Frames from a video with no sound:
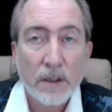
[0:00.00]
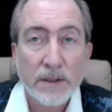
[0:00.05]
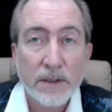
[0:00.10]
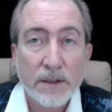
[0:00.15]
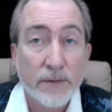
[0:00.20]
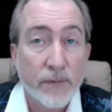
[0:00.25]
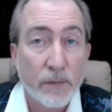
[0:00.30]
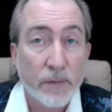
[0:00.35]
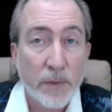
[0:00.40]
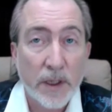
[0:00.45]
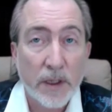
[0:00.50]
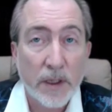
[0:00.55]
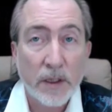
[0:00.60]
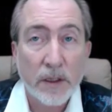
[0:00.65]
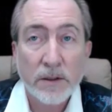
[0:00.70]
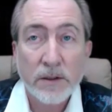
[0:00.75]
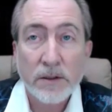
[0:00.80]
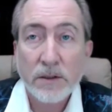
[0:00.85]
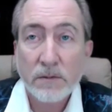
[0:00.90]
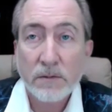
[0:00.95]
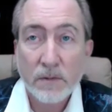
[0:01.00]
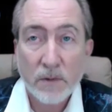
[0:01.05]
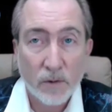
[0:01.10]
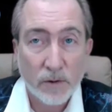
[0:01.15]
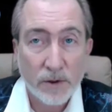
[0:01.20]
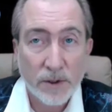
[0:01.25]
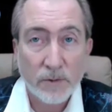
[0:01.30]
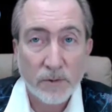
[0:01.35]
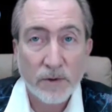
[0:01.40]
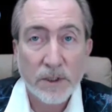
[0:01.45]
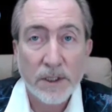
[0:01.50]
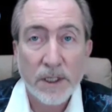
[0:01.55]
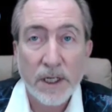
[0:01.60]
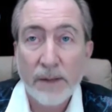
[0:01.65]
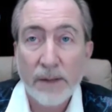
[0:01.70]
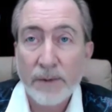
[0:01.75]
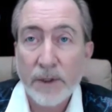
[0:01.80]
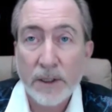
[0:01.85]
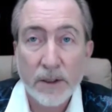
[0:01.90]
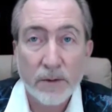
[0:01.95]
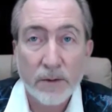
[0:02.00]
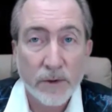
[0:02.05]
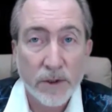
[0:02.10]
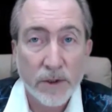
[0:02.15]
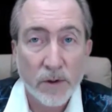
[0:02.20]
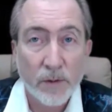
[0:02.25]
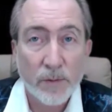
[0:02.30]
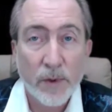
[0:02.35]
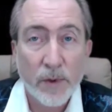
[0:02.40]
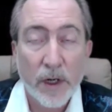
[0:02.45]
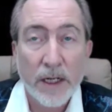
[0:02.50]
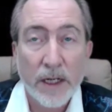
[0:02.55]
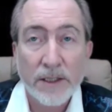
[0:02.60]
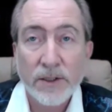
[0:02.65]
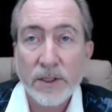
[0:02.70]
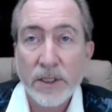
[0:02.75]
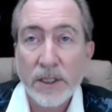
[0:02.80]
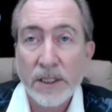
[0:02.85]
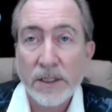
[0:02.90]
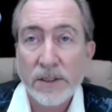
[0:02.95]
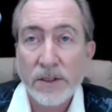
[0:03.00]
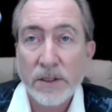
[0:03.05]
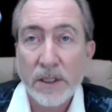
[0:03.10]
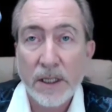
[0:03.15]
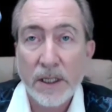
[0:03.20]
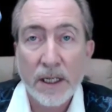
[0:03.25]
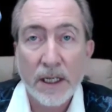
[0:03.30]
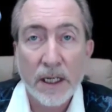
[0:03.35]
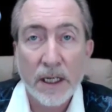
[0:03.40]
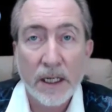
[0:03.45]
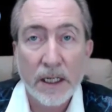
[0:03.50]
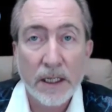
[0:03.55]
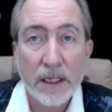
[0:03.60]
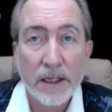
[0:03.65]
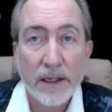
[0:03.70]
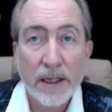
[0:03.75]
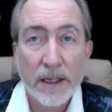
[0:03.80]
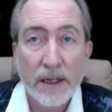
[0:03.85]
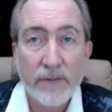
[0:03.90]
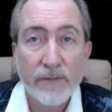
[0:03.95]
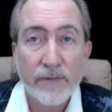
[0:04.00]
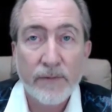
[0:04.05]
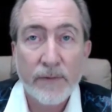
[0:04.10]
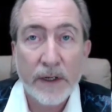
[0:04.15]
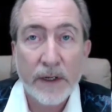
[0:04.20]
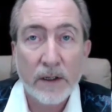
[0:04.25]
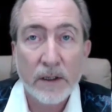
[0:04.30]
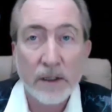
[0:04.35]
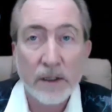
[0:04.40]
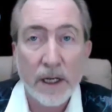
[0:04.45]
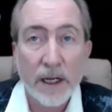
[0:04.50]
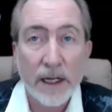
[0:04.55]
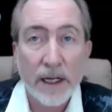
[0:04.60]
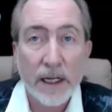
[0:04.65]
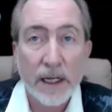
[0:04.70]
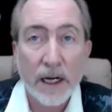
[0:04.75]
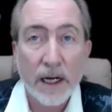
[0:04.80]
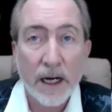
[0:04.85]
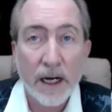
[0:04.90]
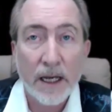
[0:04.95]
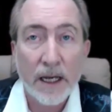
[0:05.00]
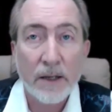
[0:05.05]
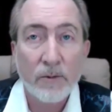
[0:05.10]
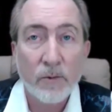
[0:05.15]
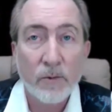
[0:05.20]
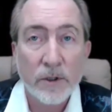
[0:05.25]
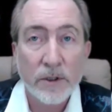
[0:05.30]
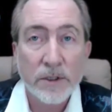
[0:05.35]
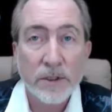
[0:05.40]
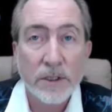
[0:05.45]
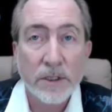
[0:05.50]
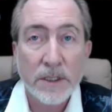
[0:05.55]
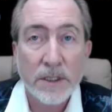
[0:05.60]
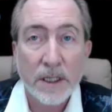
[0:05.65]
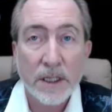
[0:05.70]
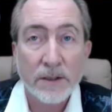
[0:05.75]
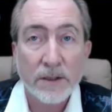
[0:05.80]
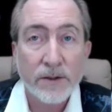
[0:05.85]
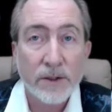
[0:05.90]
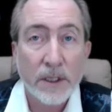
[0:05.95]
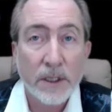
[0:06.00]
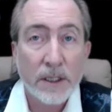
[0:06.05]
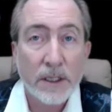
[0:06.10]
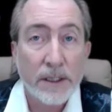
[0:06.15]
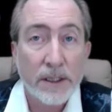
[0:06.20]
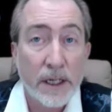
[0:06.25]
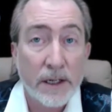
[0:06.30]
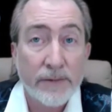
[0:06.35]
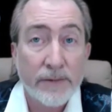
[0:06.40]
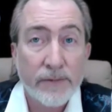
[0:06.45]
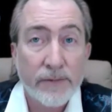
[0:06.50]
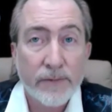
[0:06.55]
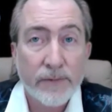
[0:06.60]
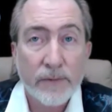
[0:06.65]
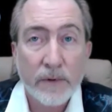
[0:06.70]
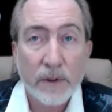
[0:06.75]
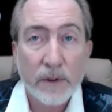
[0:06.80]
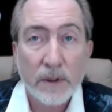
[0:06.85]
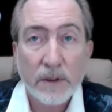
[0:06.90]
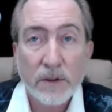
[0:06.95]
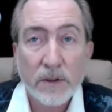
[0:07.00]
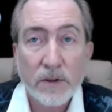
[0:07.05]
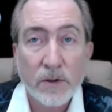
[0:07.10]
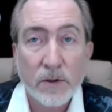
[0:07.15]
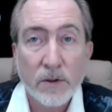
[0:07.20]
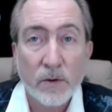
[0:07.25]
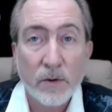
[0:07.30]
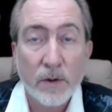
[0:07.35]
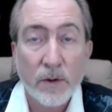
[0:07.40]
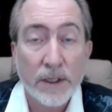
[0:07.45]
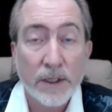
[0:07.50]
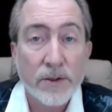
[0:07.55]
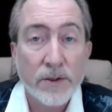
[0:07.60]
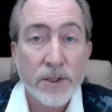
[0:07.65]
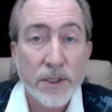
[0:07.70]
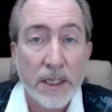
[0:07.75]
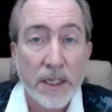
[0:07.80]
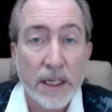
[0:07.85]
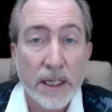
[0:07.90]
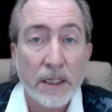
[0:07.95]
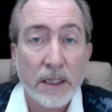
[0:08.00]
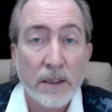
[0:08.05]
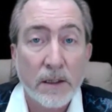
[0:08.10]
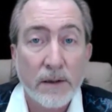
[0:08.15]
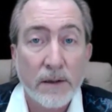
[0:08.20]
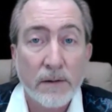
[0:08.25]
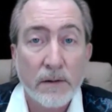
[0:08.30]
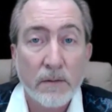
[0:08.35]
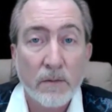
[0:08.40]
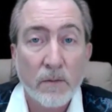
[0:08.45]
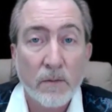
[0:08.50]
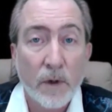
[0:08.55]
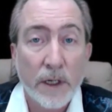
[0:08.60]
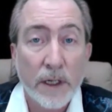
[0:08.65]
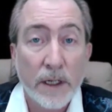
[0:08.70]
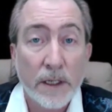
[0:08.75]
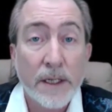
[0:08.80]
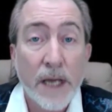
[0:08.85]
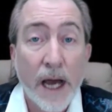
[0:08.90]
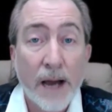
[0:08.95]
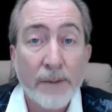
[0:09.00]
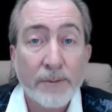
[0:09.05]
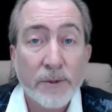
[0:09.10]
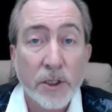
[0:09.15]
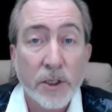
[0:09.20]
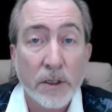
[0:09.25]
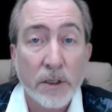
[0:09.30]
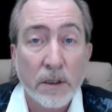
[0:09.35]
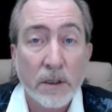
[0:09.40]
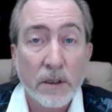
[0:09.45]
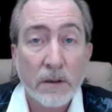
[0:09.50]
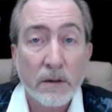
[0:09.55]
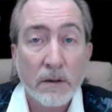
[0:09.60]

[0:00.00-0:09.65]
different parents. Of course, she was adopted. There was no process, and they felt like I was intelligent enough to understand what adoption